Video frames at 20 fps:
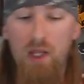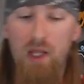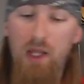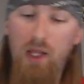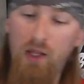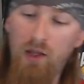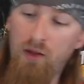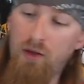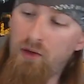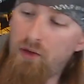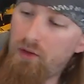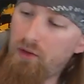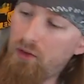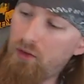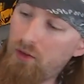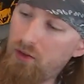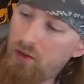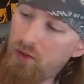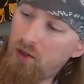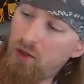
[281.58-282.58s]
and
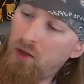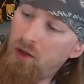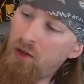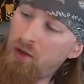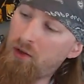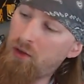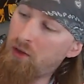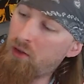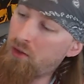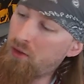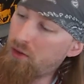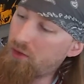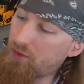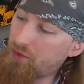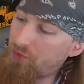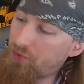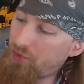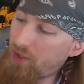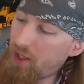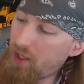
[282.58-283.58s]
on the
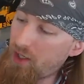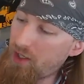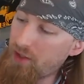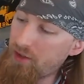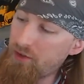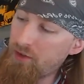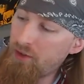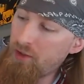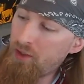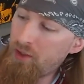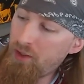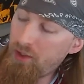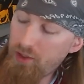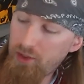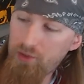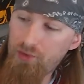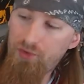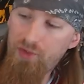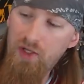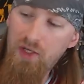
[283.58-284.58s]
side
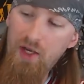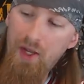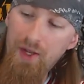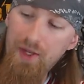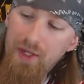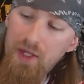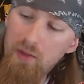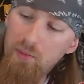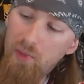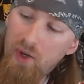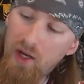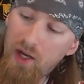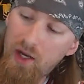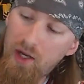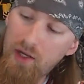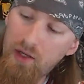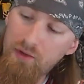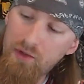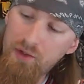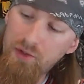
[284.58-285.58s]
it'll say Nike
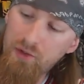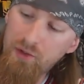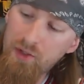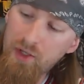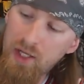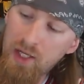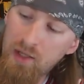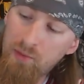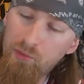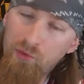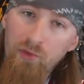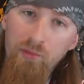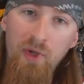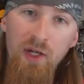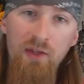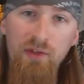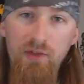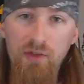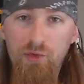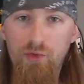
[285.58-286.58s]
by and then your name. So
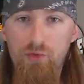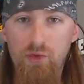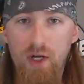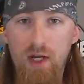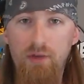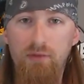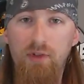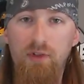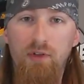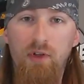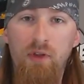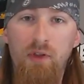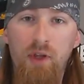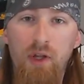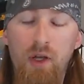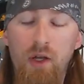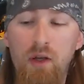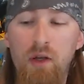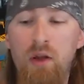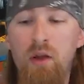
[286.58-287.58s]
mine says Travis on
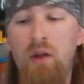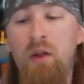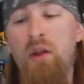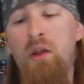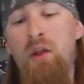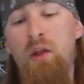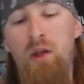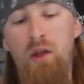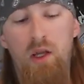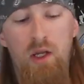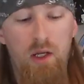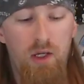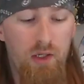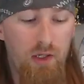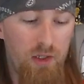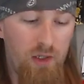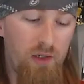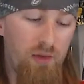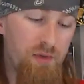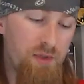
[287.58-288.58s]
there,
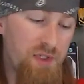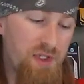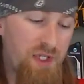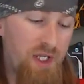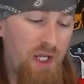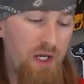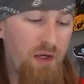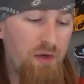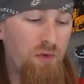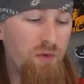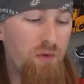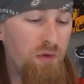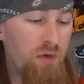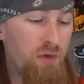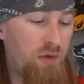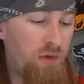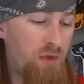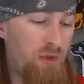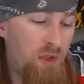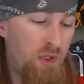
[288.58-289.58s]
which is kind of
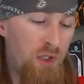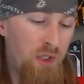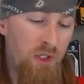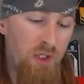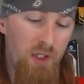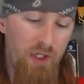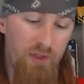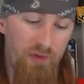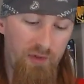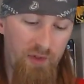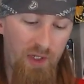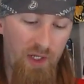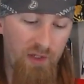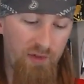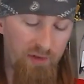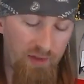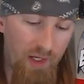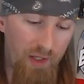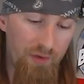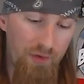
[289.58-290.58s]
cool. It's a
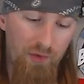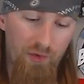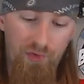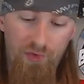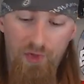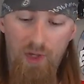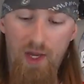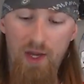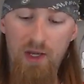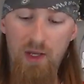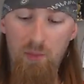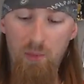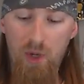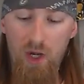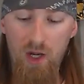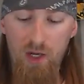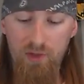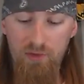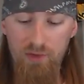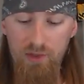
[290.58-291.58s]
nice like little sliding
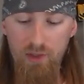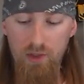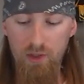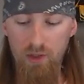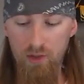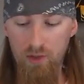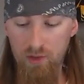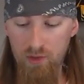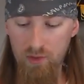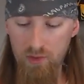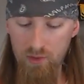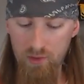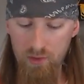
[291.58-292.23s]
box here.